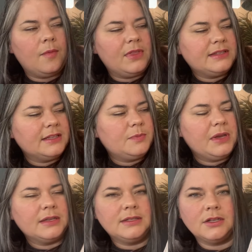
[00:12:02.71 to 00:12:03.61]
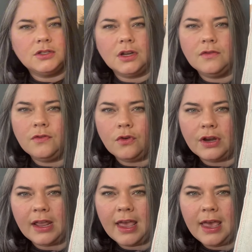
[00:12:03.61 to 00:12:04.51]
This is being stitched on
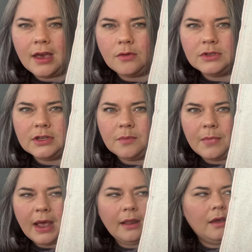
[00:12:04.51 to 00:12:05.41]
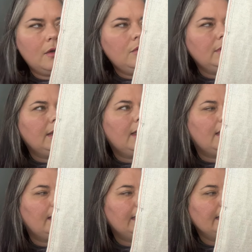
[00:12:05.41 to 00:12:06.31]
40 count mallow
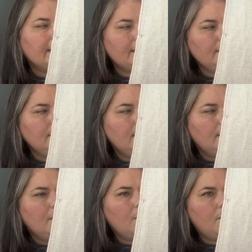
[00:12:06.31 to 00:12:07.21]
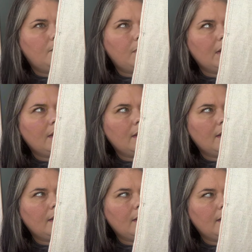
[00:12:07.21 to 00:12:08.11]
linen
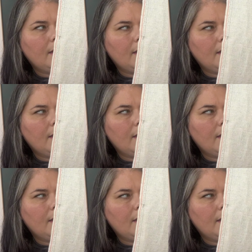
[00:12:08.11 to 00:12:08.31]
by,